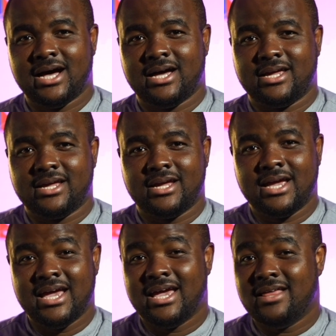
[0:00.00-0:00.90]
Hi,
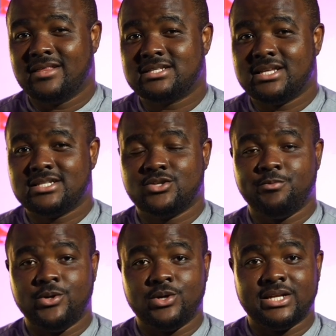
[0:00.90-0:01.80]
in this lesson
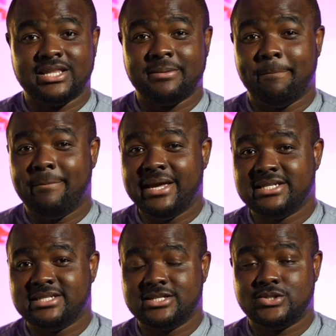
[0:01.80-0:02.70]
we'll be looking at the
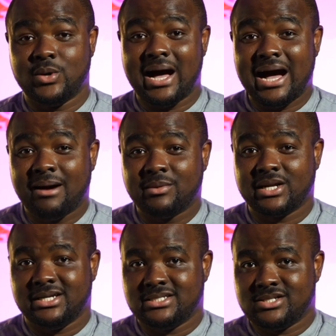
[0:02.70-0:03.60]
basics to
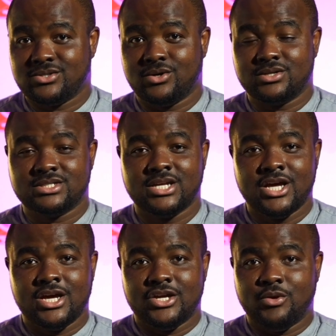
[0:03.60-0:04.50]
harmonizing songs.
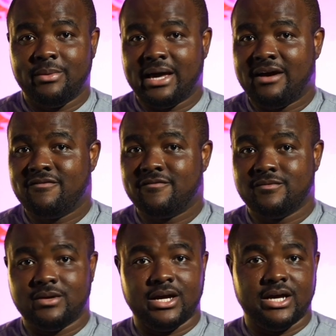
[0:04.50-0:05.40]
You may have,
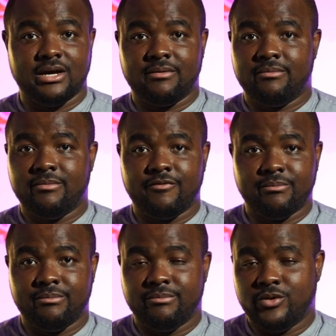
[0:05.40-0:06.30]
uh,
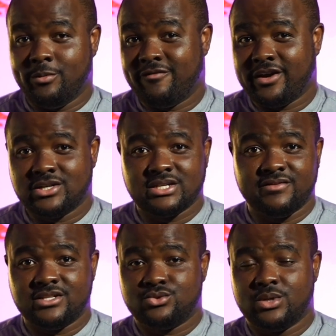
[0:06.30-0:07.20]
you may find
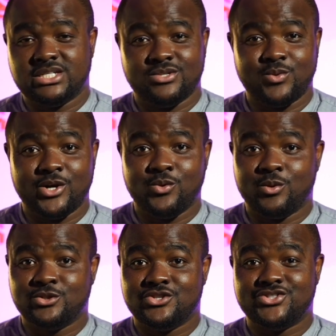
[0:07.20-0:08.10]
yourself in a situation where you
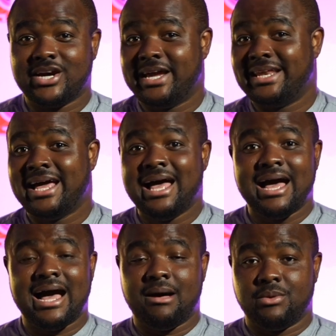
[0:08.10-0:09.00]
want to try and
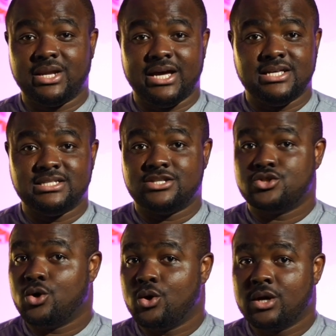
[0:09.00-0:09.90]
harmonize a
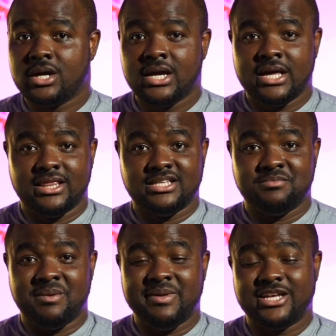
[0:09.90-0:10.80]
song. This
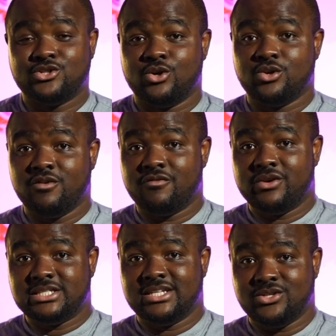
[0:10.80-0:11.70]
may be a song you've
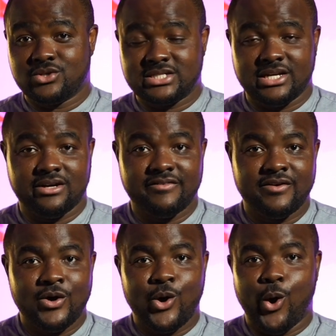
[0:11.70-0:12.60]
written yourself
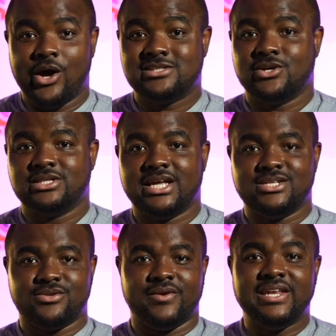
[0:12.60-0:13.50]
or a song that
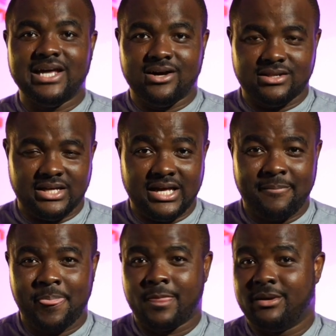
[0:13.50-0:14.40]
is already out
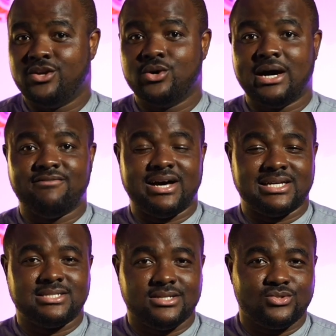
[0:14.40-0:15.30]
there, but you don't have
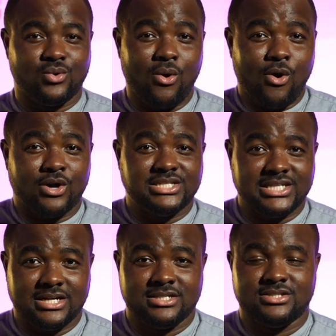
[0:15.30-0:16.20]
access to chord
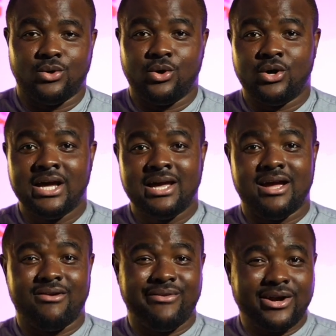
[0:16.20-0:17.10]
charts or
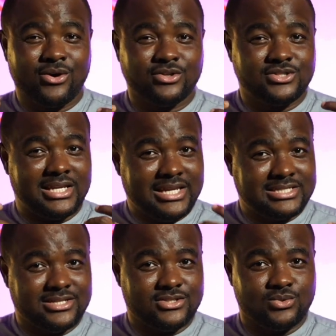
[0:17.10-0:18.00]
a record to
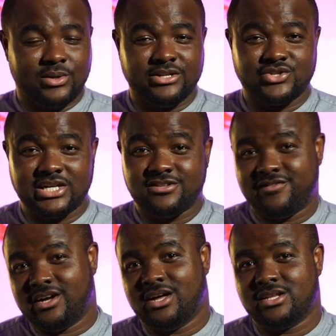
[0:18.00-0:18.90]
listen to and try to
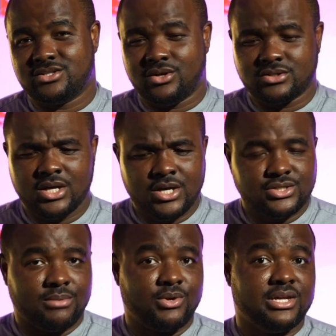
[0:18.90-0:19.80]
figure out the songs.
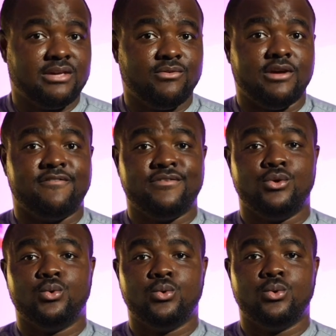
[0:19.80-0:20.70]
So I'm going to give you a
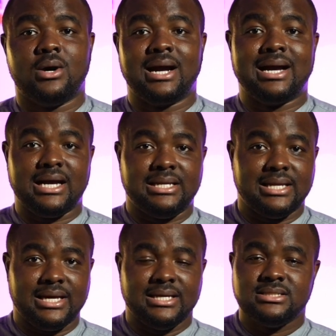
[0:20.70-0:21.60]
few
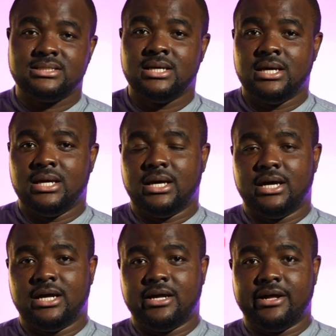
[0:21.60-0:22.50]
guidelines
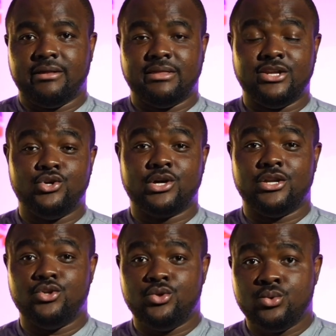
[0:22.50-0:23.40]
uh, that you
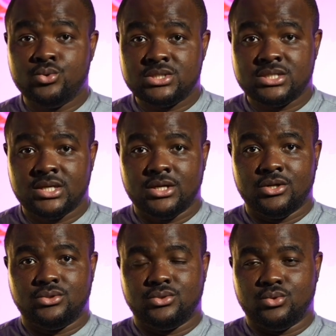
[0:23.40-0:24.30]
can use
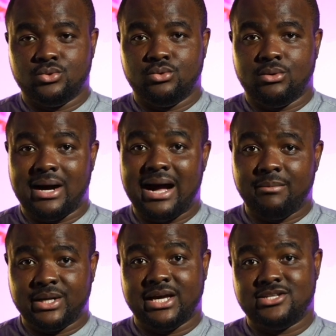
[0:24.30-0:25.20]
to
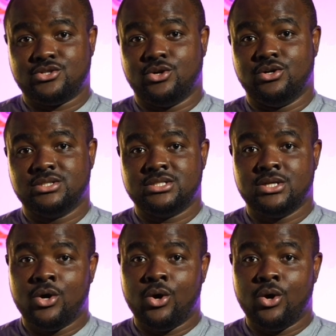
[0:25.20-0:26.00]
harmonize songs